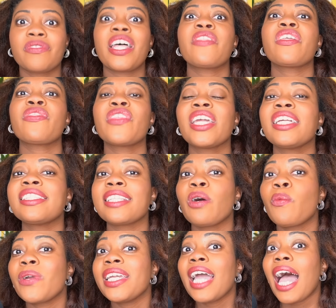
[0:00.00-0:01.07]
than the things that
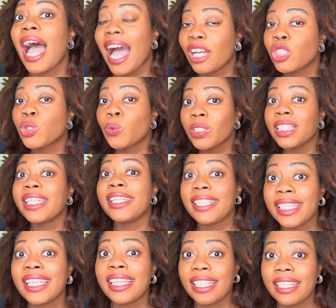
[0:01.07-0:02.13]
we actually
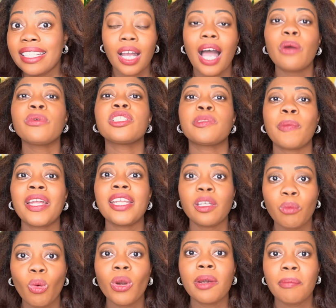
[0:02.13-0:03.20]
need. I was spending
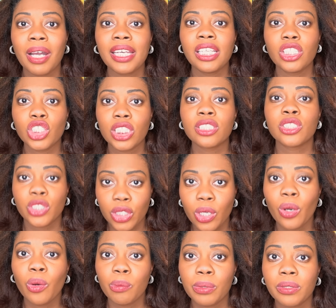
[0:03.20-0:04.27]
more money just to
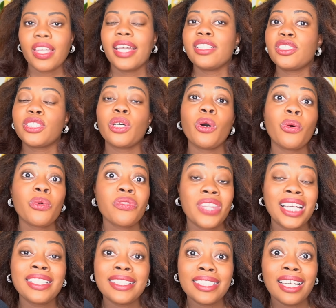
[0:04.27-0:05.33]
cope. And so
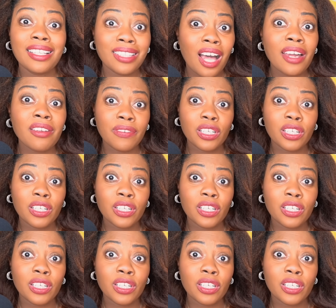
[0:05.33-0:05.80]
that's a lot of